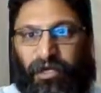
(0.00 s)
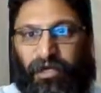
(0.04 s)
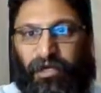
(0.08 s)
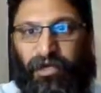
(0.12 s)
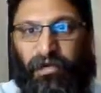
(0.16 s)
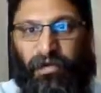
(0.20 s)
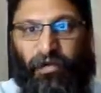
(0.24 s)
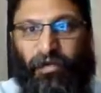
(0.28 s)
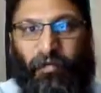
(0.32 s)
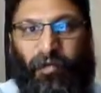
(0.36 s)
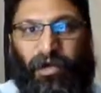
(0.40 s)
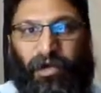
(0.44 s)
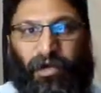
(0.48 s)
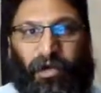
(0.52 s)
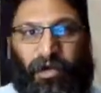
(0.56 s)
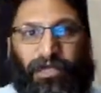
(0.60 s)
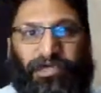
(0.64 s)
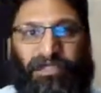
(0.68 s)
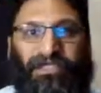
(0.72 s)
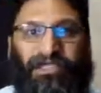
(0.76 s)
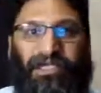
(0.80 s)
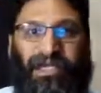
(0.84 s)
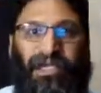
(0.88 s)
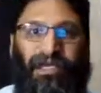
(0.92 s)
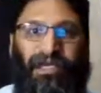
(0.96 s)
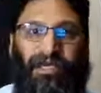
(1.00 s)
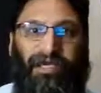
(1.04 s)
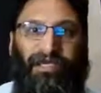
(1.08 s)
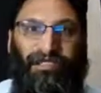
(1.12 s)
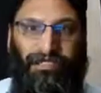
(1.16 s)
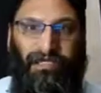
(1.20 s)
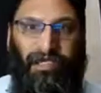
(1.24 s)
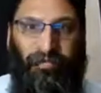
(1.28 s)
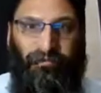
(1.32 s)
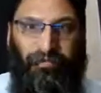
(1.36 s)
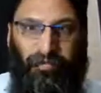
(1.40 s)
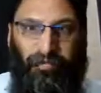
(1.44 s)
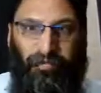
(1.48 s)
We're not taking a
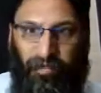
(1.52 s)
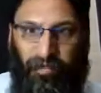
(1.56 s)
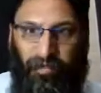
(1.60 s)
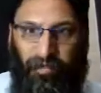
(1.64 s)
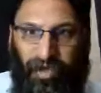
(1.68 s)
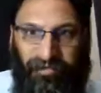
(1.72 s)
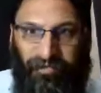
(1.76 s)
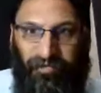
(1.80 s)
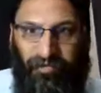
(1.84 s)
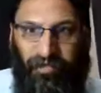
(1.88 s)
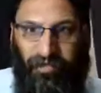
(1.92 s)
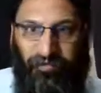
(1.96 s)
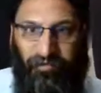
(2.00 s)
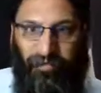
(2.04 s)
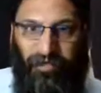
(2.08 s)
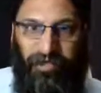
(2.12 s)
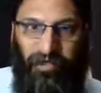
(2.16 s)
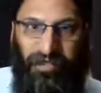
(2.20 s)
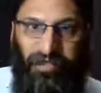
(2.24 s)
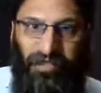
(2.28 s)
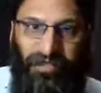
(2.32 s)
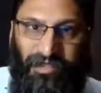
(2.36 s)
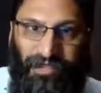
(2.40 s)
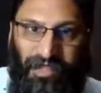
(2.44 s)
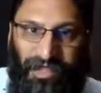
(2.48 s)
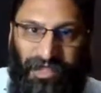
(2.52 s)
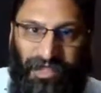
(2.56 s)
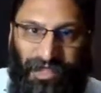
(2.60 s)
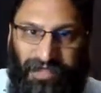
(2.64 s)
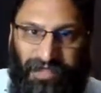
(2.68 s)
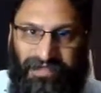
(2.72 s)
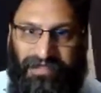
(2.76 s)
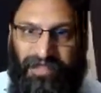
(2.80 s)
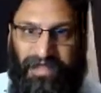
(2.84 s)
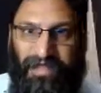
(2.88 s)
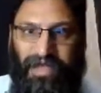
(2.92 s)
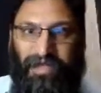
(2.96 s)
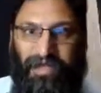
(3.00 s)
deep breath, and we're not
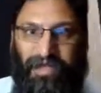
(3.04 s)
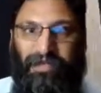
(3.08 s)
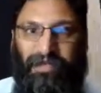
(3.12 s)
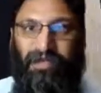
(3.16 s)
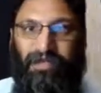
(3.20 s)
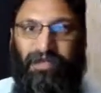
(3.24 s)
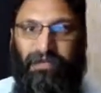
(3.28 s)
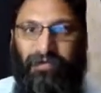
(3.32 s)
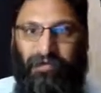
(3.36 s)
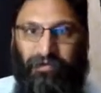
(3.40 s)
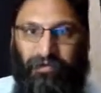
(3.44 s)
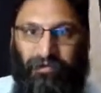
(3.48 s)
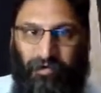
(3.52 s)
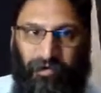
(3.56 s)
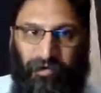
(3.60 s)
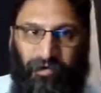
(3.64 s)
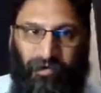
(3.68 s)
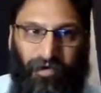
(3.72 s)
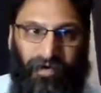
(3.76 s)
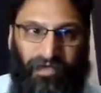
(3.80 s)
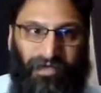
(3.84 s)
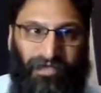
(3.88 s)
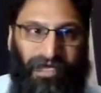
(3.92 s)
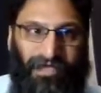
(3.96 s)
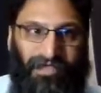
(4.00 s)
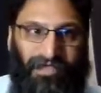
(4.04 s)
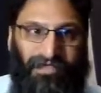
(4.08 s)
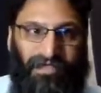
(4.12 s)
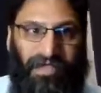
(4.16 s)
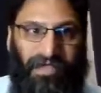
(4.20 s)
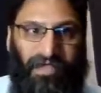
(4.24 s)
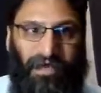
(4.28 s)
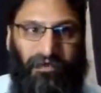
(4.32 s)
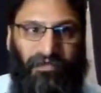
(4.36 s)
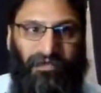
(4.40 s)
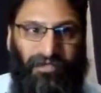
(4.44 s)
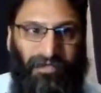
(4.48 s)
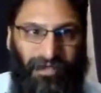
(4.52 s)
exhaling or not letting
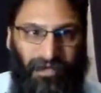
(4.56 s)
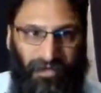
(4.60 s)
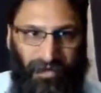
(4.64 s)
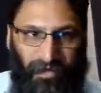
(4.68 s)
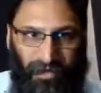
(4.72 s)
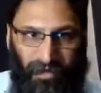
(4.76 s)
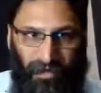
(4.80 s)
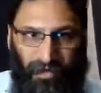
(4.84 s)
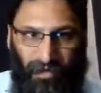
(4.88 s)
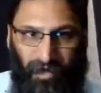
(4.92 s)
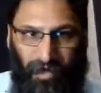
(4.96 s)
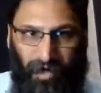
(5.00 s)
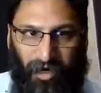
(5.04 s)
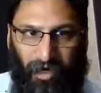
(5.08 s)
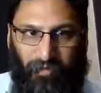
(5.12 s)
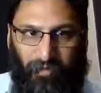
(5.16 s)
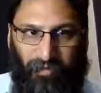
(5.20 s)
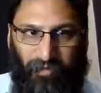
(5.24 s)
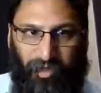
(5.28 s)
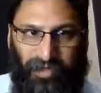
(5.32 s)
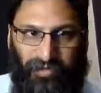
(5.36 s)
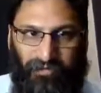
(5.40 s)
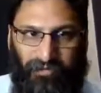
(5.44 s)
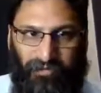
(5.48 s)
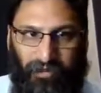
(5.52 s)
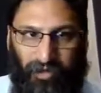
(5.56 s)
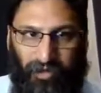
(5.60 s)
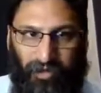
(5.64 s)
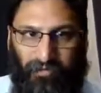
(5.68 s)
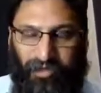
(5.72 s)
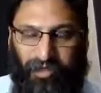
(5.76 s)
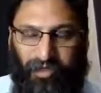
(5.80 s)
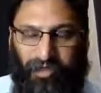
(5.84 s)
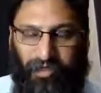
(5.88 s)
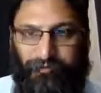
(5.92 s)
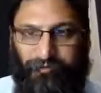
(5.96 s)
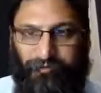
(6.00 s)
out our breaths properly.